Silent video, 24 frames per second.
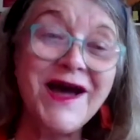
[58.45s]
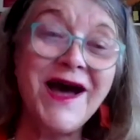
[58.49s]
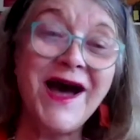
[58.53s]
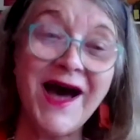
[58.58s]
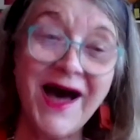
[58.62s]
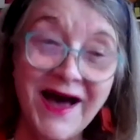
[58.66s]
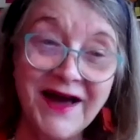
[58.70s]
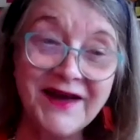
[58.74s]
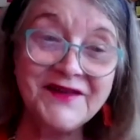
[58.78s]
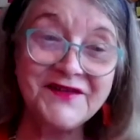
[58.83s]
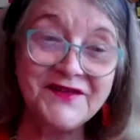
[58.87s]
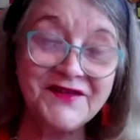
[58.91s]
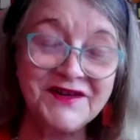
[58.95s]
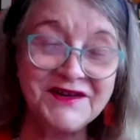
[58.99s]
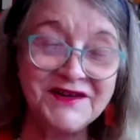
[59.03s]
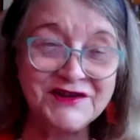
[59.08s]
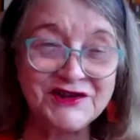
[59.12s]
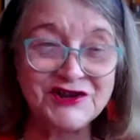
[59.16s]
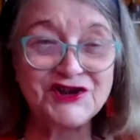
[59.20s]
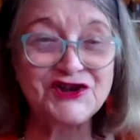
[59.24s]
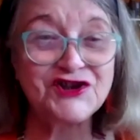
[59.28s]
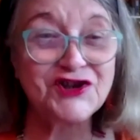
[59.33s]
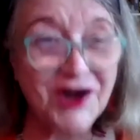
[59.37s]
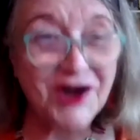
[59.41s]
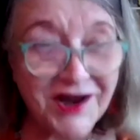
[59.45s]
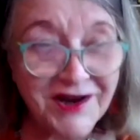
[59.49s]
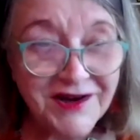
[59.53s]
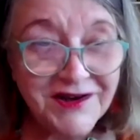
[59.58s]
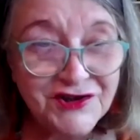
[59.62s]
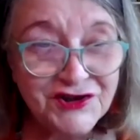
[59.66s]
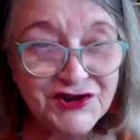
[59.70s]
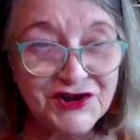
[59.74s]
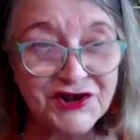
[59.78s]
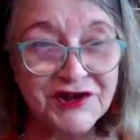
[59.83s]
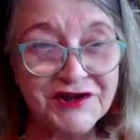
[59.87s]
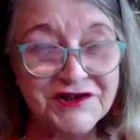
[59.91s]
has its
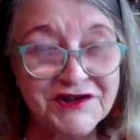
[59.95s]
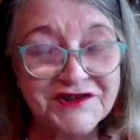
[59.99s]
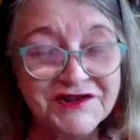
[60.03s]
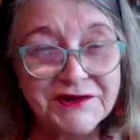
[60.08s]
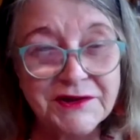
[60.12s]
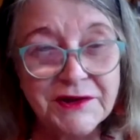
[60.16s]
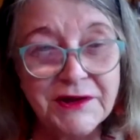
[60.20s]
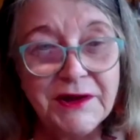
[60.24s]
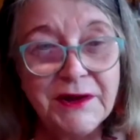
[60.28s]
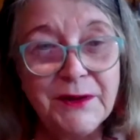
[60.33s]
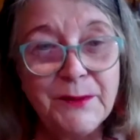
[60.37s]
challenges,